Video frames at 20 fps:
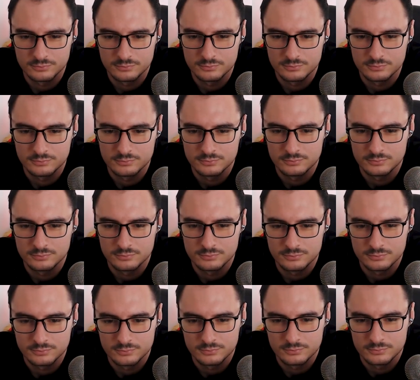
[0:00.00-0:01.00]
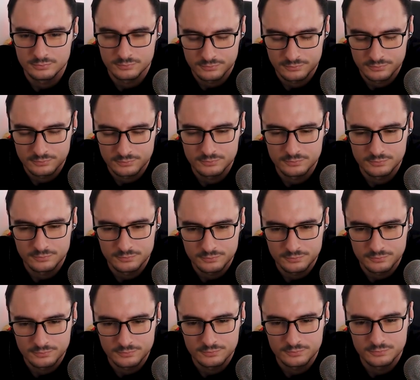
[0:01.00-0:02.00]

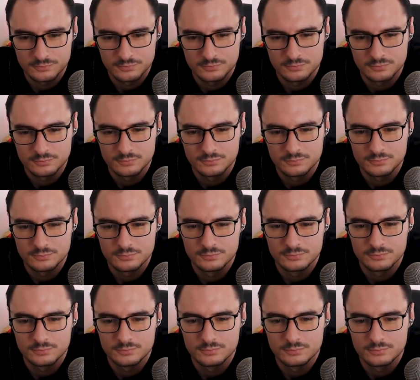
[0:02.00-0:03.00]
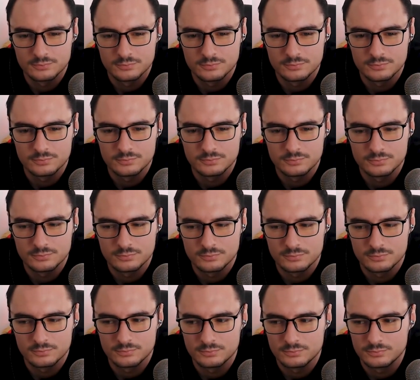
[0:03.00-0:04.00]

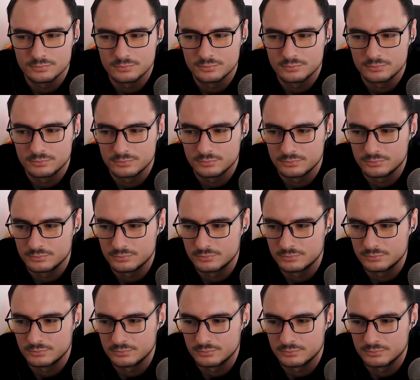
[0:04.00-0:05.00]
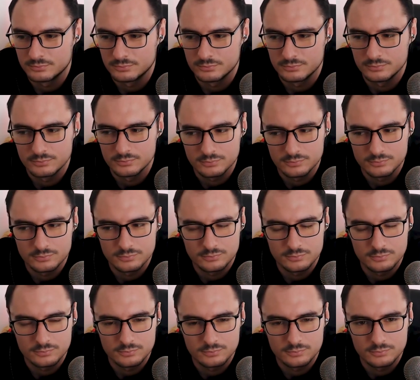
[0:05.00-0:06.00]

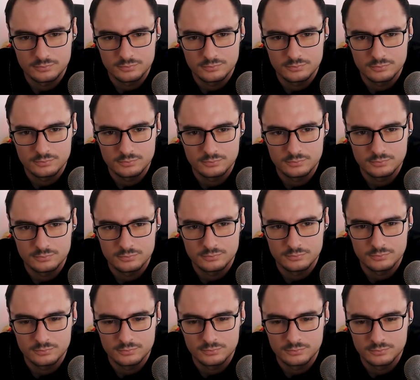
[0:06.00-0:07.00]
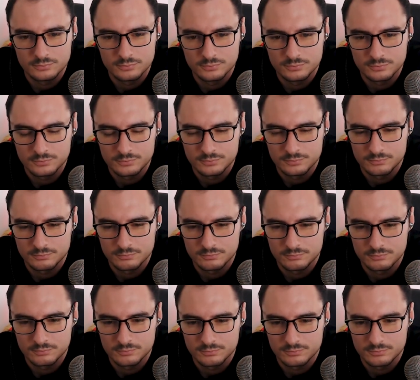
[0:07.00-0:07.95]
This person isn't speaking.